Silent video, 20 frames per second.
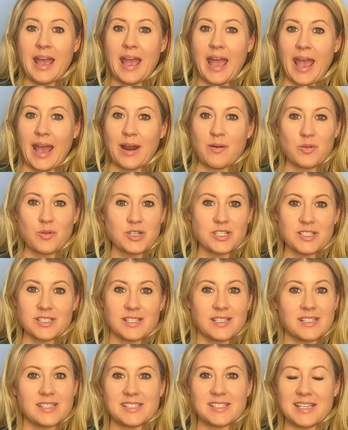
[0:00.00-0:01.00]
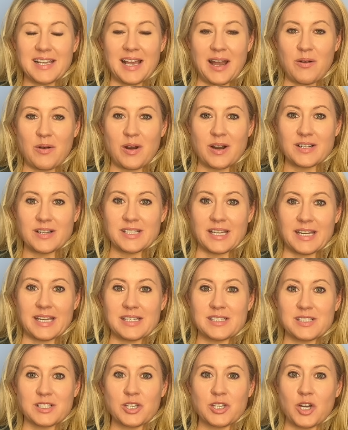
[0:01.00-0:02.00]
And we're just going to see how our
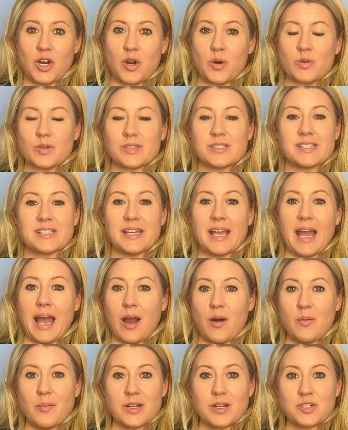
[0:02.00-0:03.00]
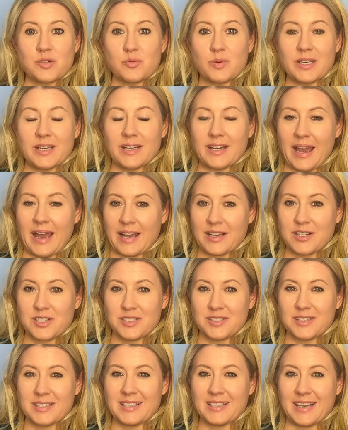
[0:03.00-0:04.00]
days go, see how much we can
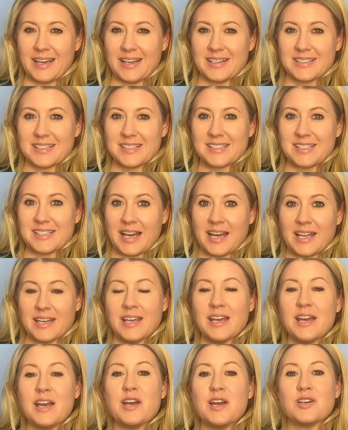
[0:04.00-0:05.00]
actually get done,